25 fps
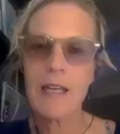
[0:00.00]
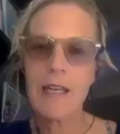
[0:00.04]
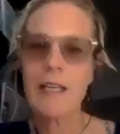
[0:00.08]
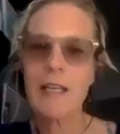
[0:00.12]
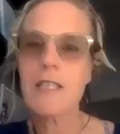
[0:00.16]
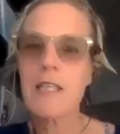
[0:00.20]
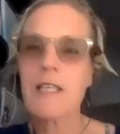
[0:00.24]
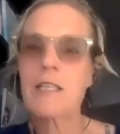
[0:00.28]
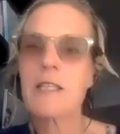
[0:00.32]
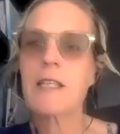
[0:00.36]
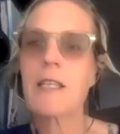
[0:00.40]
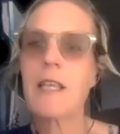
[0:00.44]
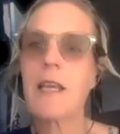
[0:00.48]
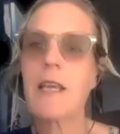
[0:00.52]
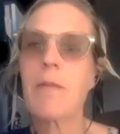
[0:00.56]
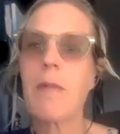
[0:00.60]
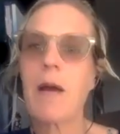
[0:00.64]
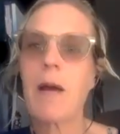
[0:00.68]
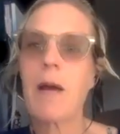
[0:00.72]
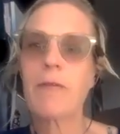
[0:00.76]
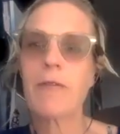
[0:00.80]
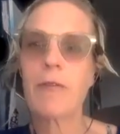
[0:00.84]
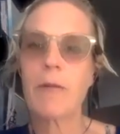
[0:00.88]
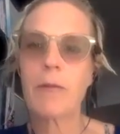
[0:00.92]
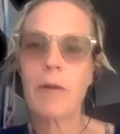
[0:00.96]
I just came
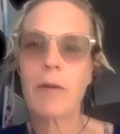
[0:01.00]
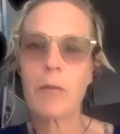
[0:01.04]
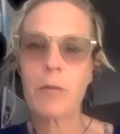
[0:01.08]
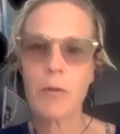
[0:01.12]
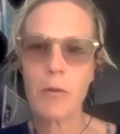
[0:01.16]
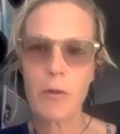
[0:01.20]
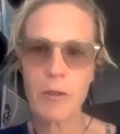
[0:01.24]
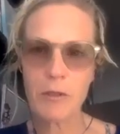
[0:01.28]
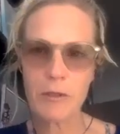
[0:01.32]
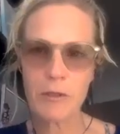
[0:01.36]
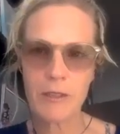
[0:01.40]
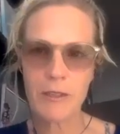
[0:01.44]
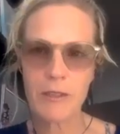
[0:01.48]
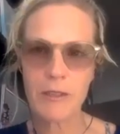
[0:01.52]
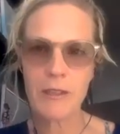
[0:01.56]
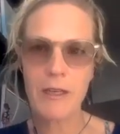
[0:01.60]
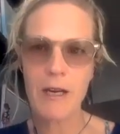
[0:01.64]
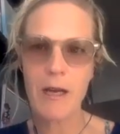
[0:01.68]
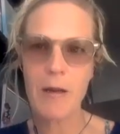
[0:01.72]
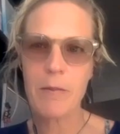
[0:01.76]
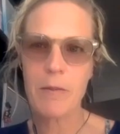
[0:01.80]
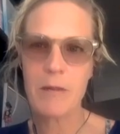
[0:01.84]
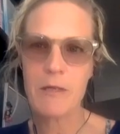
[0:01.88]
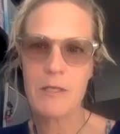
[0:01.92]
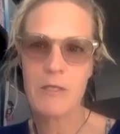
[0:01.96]
up from the water.
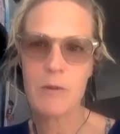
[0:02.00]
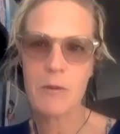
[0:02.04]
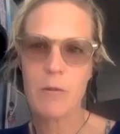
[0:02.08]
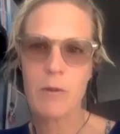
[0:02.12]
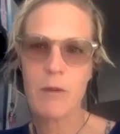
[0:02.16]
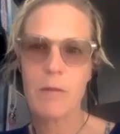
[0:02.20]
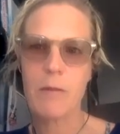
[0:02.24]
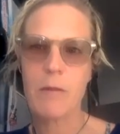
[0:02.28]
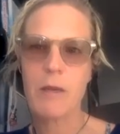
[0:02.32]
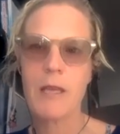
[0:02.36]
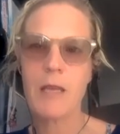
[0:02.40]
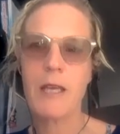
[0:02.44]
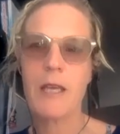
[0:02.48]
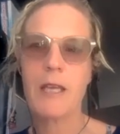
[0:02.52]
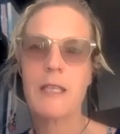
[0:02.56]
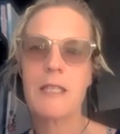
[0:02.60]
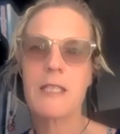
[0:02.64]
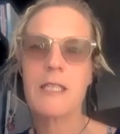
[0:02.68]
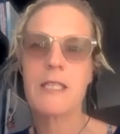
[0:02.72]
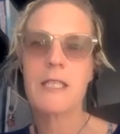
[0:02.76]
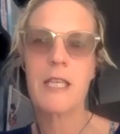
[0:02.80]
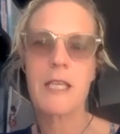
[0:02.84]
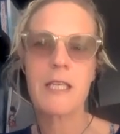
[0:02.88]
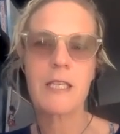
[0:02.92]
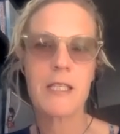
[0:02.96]
I've been swimming. It's
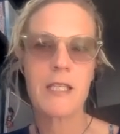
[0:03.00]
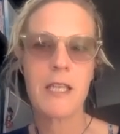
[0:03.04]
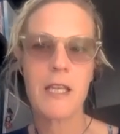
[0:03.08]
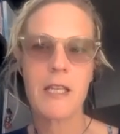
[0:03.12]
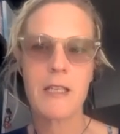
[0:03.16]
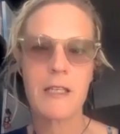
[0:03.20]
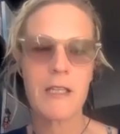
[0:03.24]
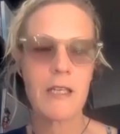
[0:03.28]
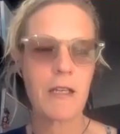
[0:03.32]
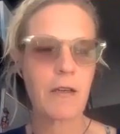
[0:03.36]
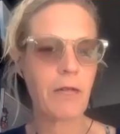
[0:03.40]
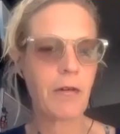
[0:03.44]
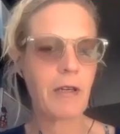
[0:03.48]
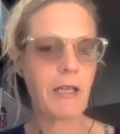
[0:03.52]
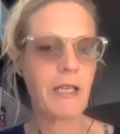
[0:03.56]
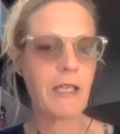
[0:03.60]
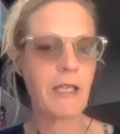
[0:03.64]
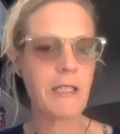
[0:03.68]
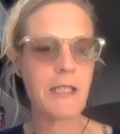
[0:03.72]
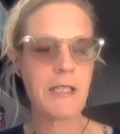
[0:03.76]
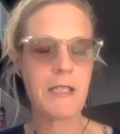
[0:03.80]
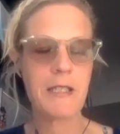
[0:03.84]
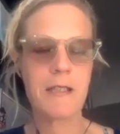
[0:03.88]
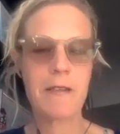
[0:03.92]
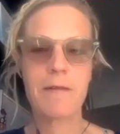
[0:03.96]
16
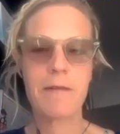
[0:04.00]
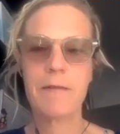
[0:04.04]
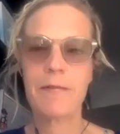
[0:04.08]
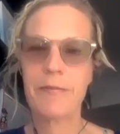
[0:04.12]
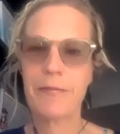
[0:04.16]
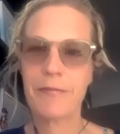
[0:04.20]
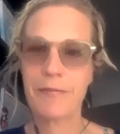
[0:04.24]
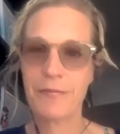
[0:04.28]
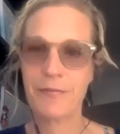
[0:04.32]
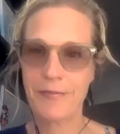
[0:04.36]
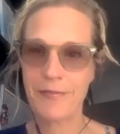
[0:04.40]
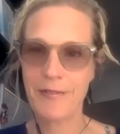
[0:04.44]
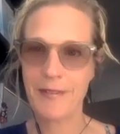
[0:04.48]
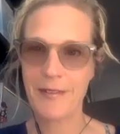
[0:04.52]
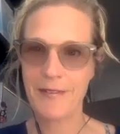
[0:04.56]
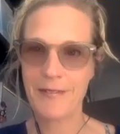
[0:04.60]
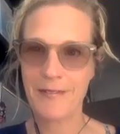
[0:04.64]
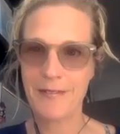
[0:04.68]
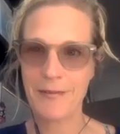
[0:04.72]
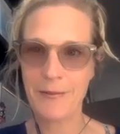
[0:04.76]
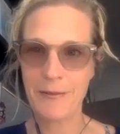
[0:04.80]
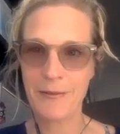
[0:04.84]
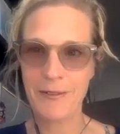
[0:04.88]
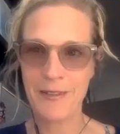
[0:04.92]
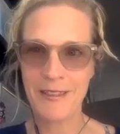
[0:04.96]
degrees.
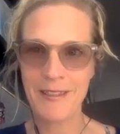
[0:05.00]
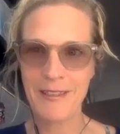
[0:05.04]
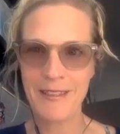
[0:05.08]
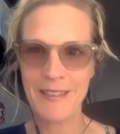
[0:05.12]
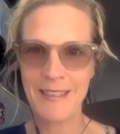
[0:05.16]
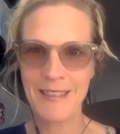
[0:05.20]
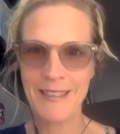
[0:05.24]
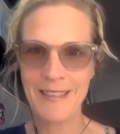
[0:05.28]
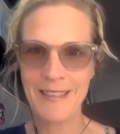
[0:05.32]
Very nice.